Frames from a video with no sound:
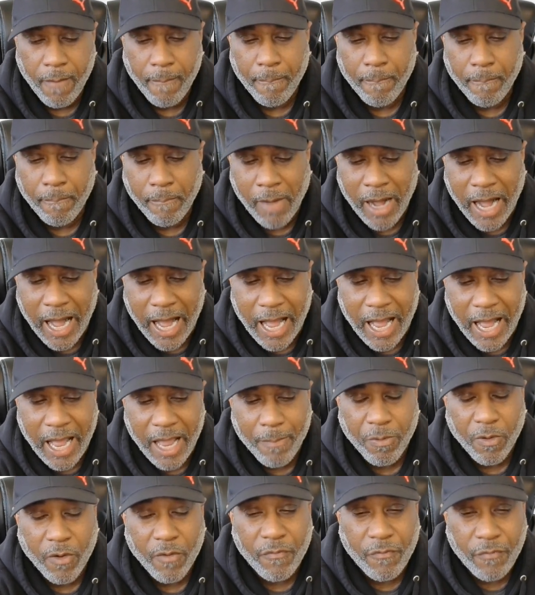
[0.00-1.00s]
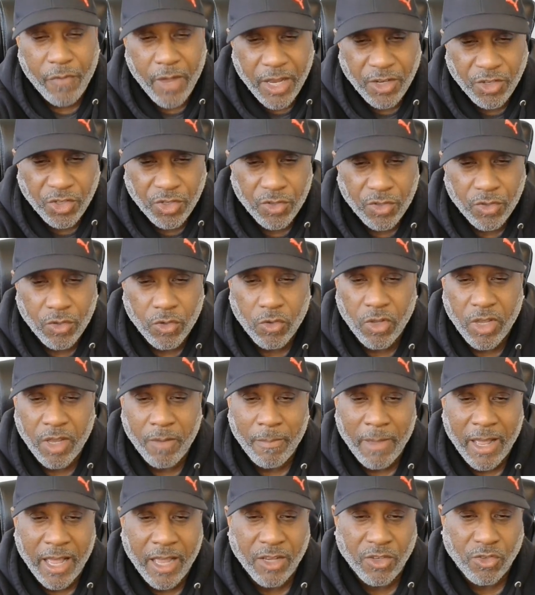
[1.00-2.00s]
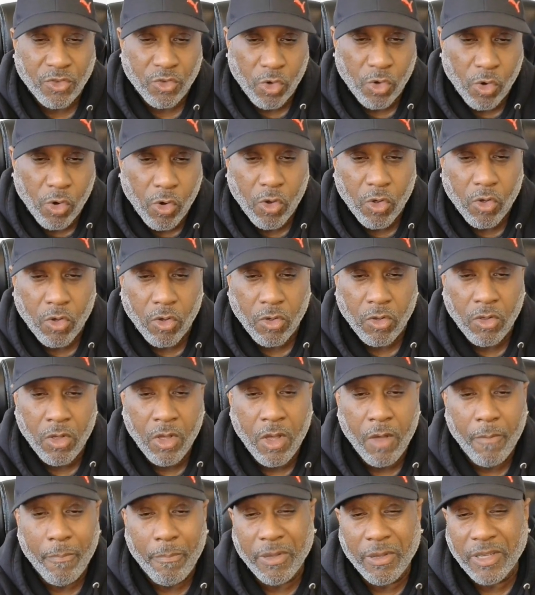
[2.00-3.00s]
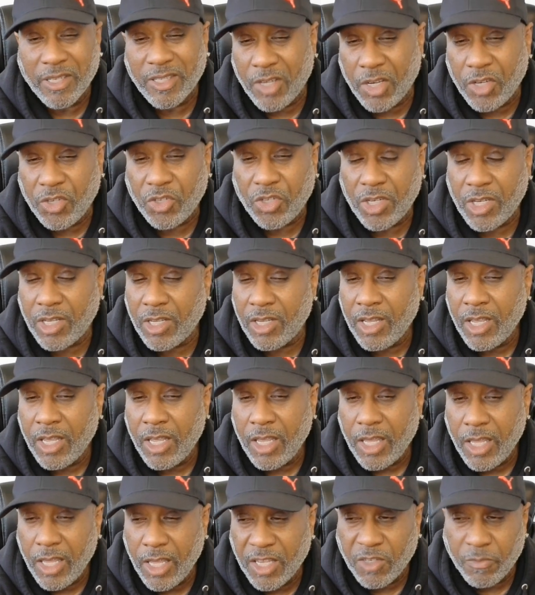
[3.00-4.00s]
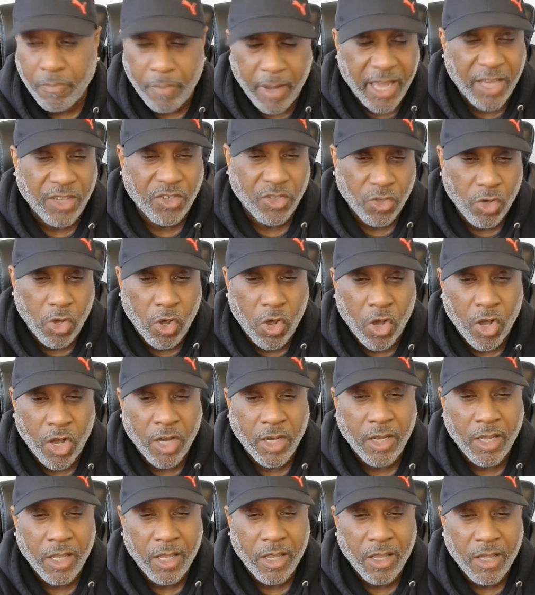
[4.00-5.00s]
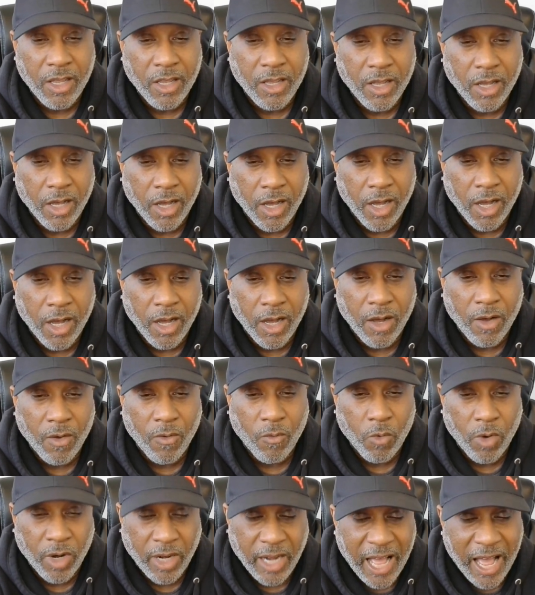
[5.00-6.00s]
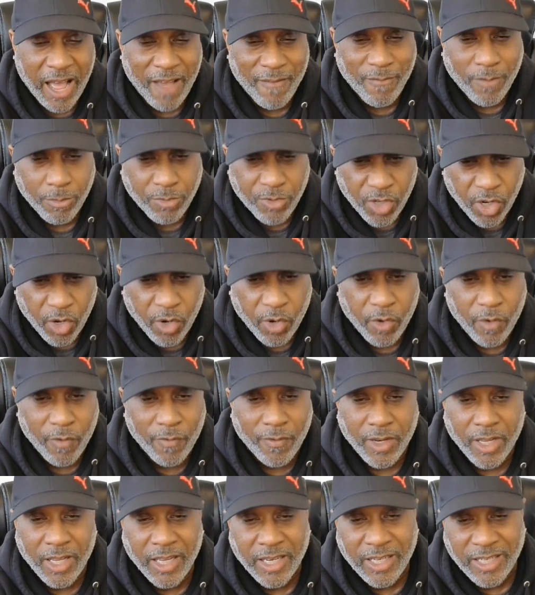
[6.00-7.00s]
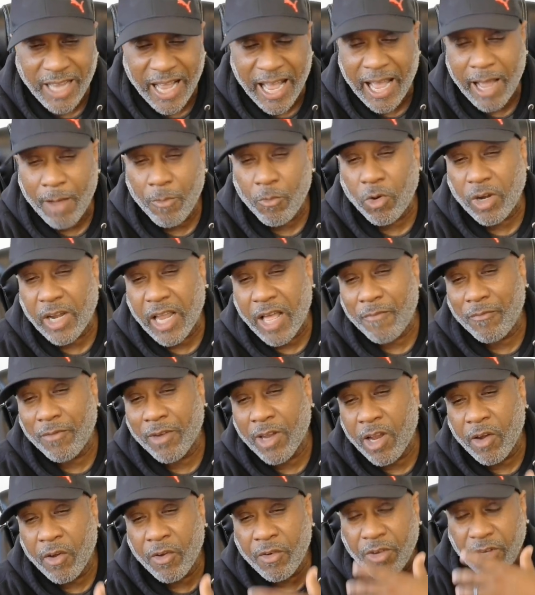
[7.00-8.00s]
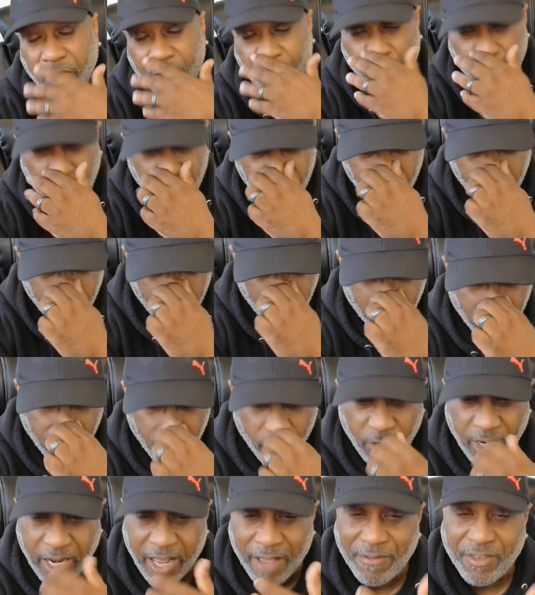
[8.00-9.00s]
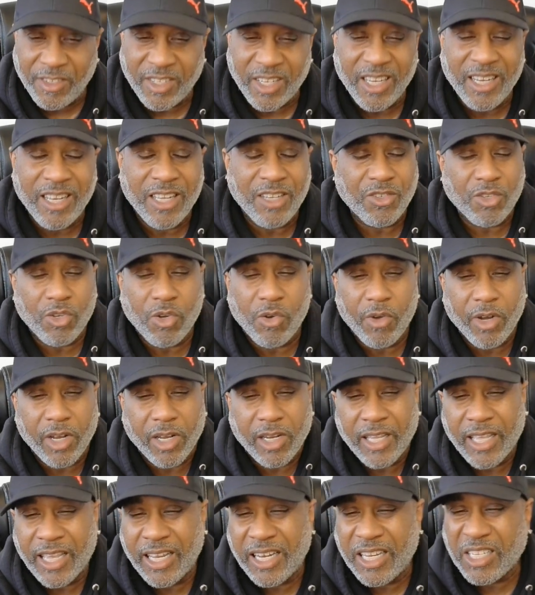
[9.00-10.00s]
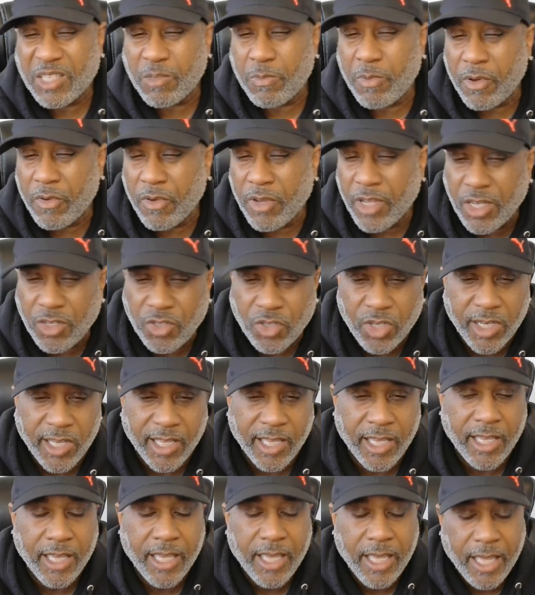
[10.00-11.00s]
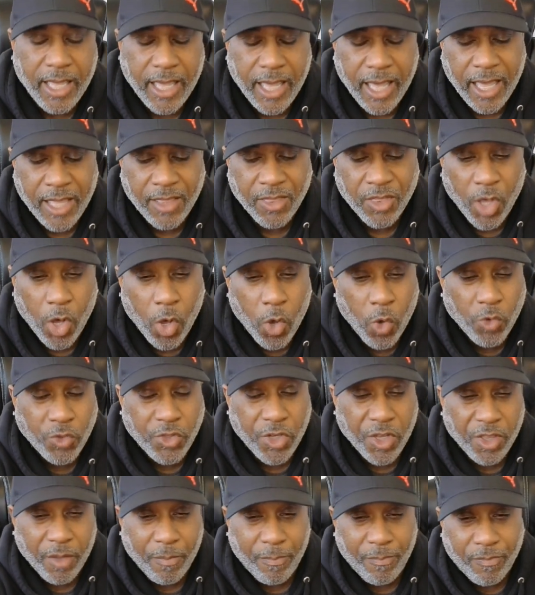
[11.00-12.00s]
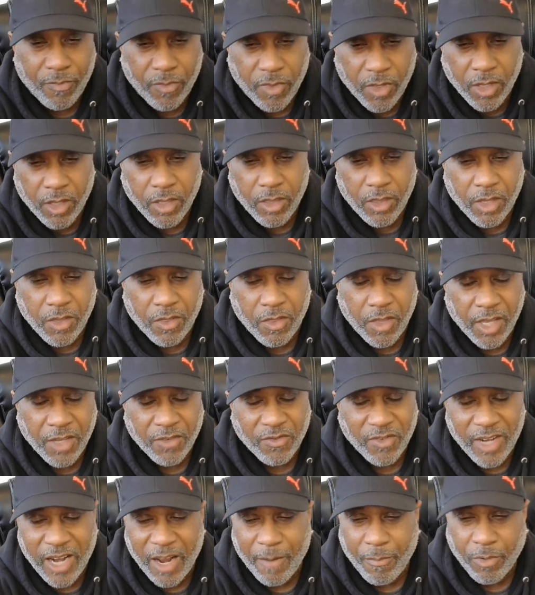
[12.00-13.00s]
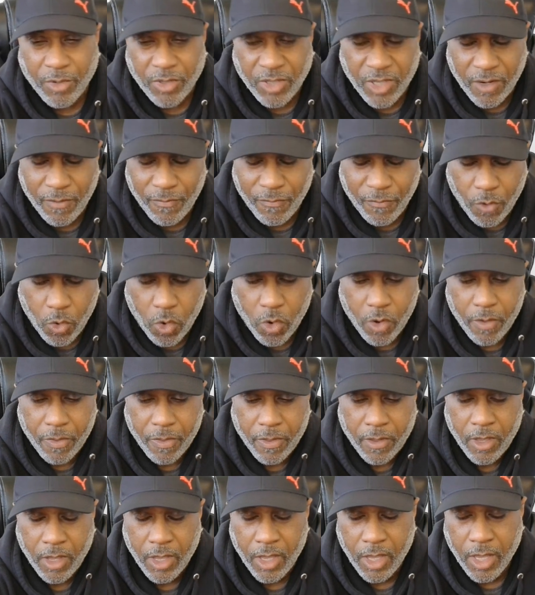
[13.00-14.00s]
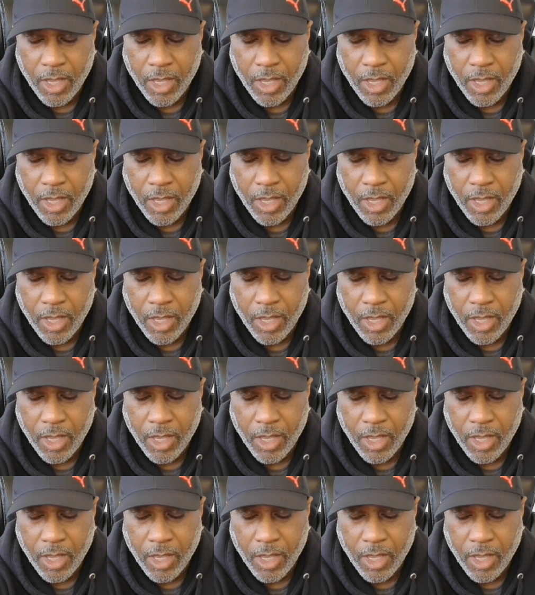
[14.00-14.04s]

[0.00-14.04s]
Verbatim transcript: My professional and my historical position is based on uh, what I've observed in time, what I've learned in research, and what I've seen historically and experientially. And those are the, the, the things that I present forth.